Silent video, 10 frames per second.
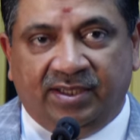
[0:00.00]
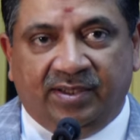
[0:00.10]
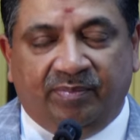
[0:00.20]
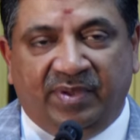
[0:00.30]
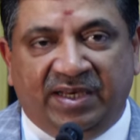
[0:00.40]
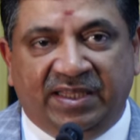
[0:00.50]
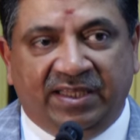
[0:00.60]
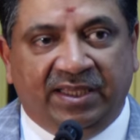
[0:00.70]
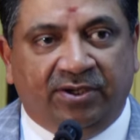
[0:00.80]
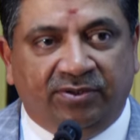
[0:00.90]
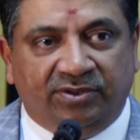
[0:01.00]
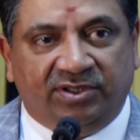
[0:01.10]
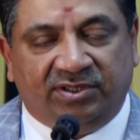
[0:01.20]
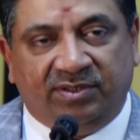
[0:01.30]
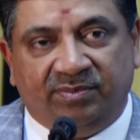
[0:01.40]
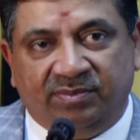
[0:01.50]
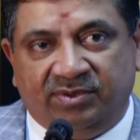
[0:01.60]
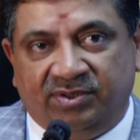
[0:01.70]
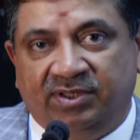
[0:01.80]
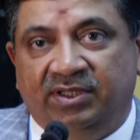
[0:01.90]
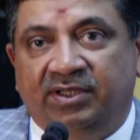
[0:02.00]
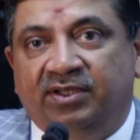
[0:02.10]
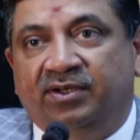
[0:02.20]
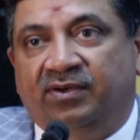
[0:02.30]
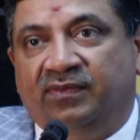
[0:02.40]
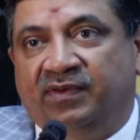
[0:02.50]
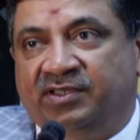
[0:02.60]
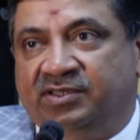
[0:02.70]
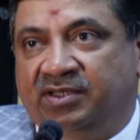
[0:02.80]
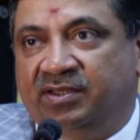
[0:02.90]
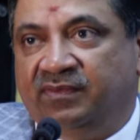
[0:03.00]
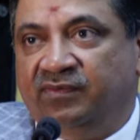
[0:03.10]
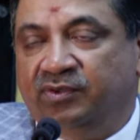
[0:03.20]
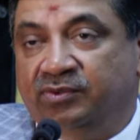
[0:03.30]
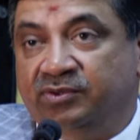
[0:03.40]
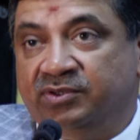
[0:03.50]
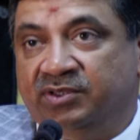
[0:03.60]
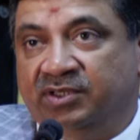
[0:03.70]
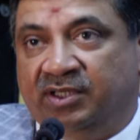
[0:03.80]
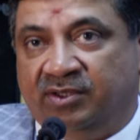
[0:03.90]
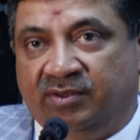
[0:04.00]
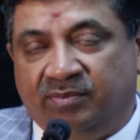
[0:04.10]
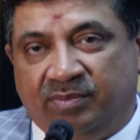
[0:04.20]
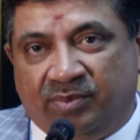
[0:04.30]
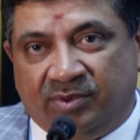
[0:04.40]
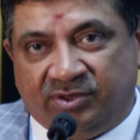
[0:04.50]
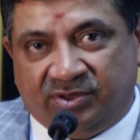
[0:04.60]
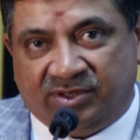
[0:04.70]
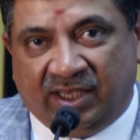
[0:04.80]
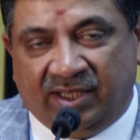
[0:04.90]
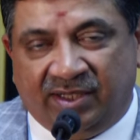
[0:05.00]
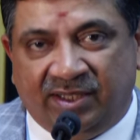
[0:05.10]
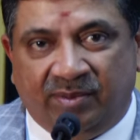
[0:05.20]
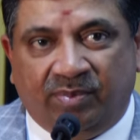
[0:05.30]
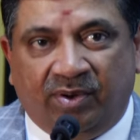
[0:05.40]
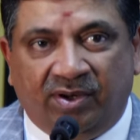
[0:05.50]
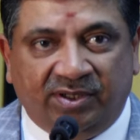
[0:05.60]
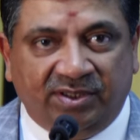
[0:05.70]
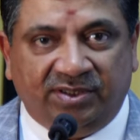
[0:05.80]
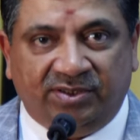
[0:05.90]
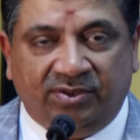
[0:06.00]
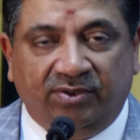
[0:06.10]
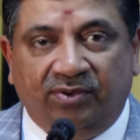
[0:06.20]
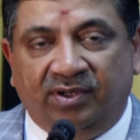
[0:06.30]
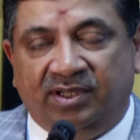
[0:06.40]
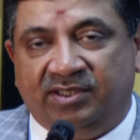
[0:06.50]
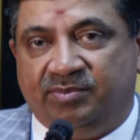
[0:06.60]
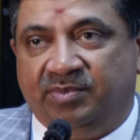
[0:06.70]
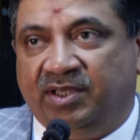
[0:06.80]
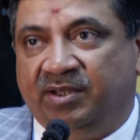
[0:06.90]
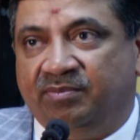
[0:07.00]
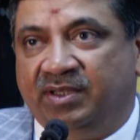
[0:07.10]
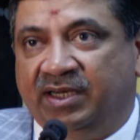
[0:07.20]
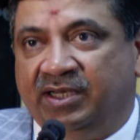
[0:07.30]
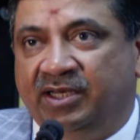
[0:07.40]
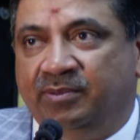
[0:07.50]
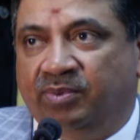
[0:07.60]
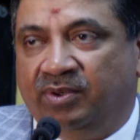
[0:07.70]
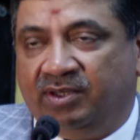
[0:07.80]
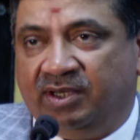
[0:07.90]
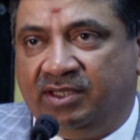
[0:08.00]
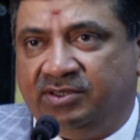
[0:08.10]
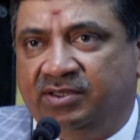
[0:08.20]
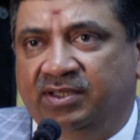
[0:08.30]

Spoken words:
mini ecosystems of extreme views, and society and politics as a whole has become greatly polarized.